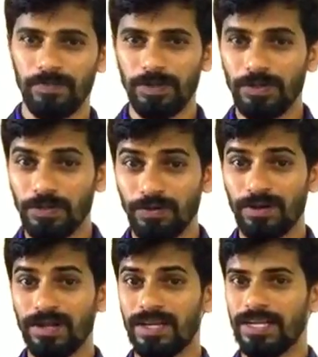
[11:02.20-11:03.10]
you
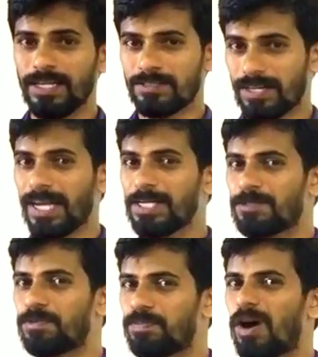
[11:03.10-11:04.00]
will try
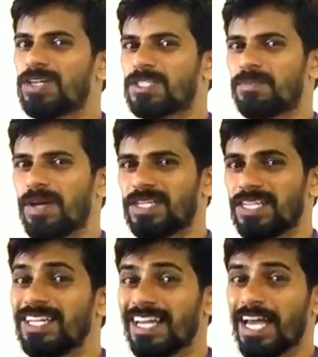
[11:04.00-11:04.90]
to participate
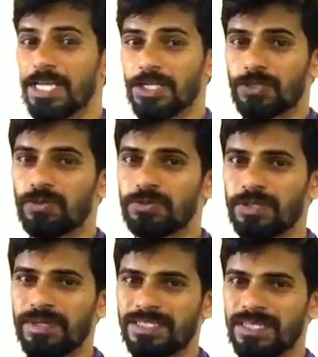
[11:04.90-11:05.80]
in any
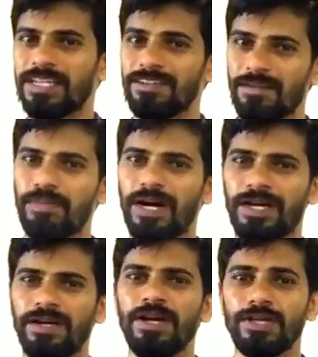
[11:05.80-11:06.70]
tournament
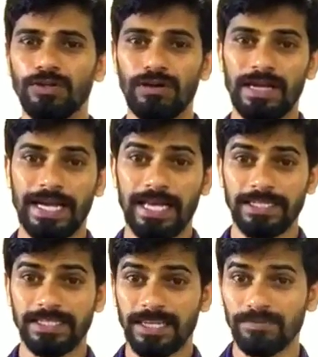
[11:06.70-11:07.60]
nearby your
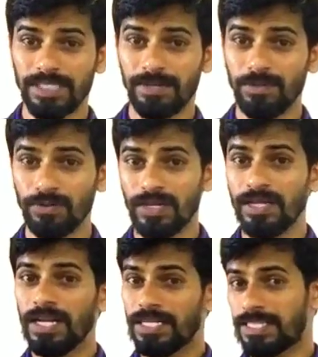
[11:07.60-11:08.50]
locality. Sometime you
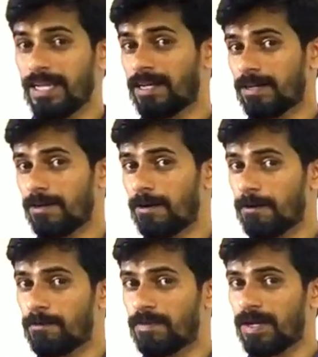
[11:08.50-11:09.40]
will take
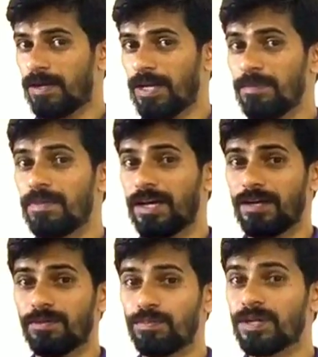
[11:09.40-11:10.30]

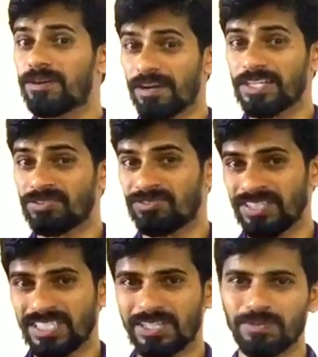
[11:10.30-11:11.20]
great
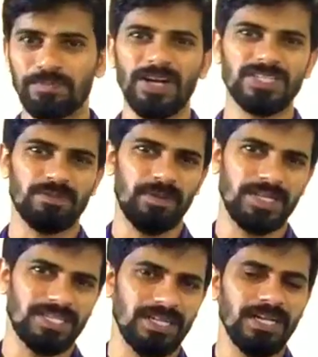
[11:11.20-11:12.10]
risk to
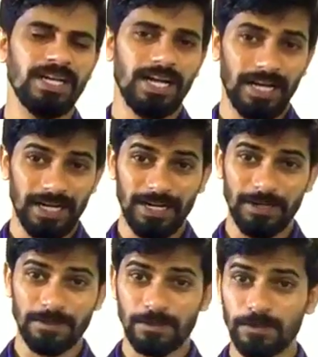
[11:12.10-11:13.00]
participate,
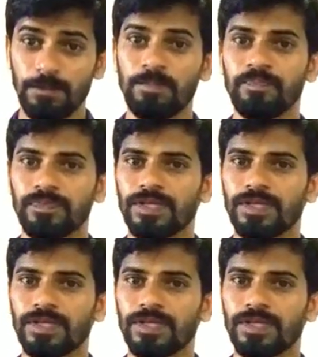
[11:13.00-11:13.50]
to